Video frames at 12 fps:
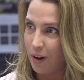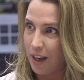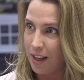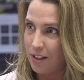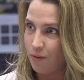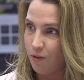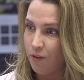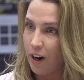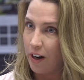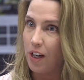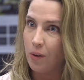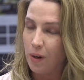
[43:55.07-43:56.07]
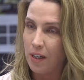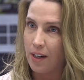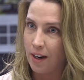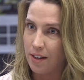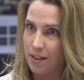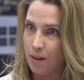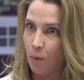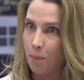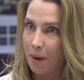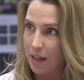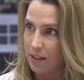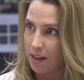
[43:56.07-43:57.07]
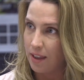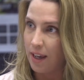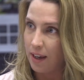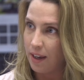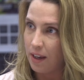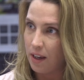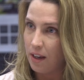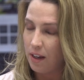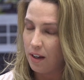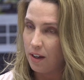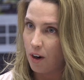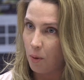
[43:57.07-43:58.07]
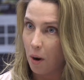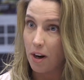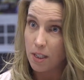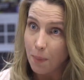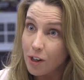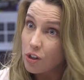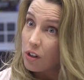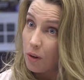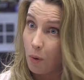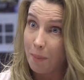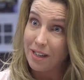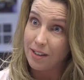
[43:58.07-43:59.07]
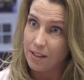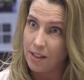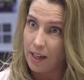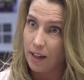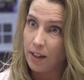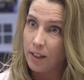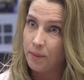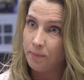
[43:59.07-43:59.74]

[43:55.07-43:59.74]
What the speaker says: It's very unique to us and what makes, I think, Omada special and what makes us tick.